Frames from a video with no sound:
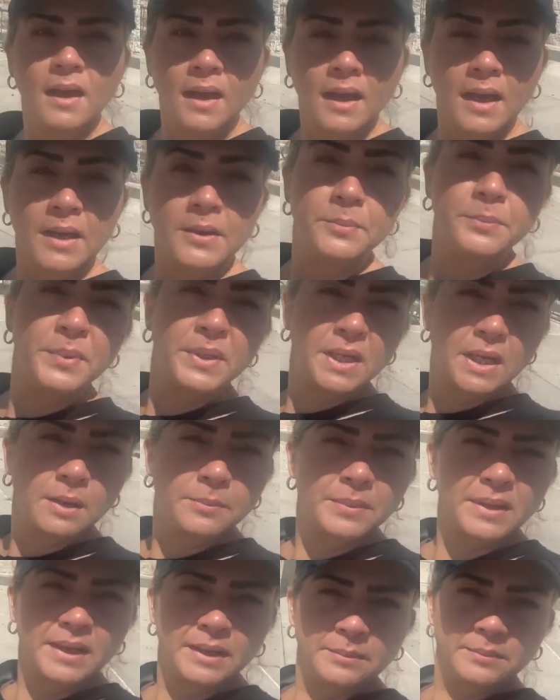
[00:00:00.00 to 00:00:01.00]
I picked up
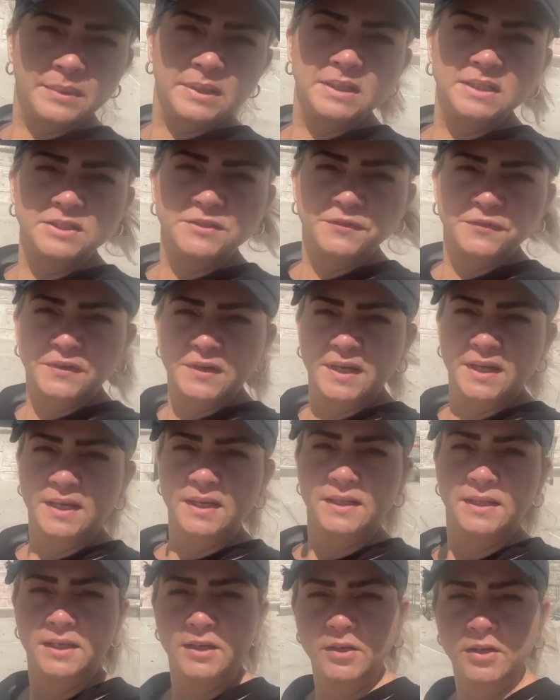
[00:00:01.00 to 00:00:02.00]
Emily's friend
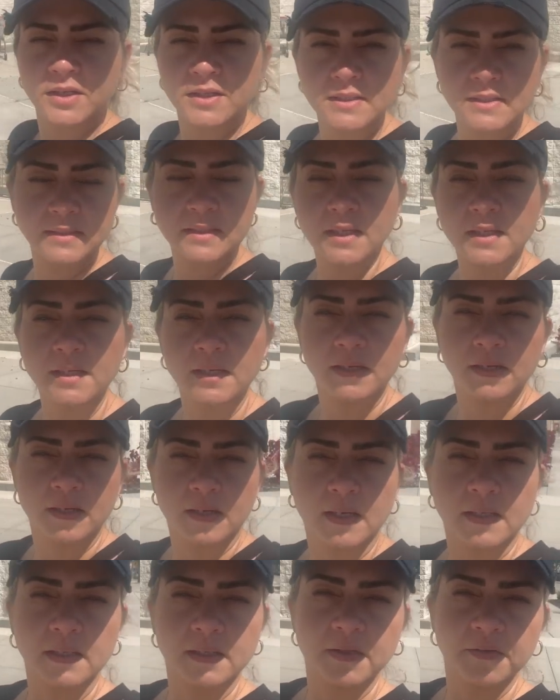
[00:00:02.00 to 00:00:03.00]
and they're gonna stay here
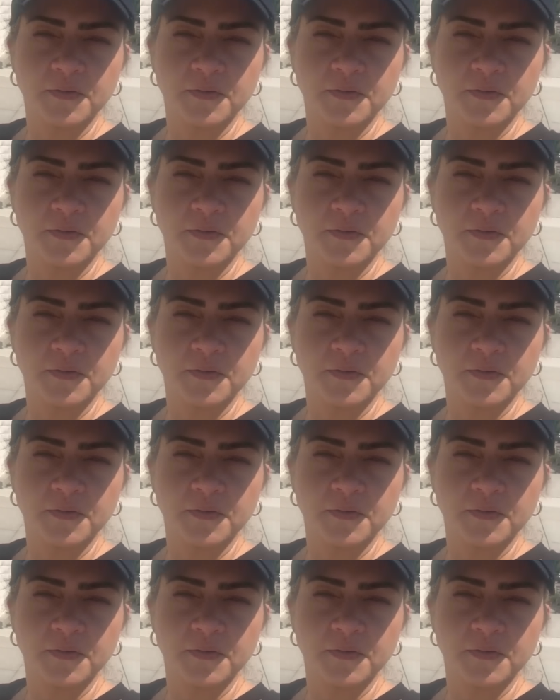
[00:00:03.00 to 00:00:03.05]
at the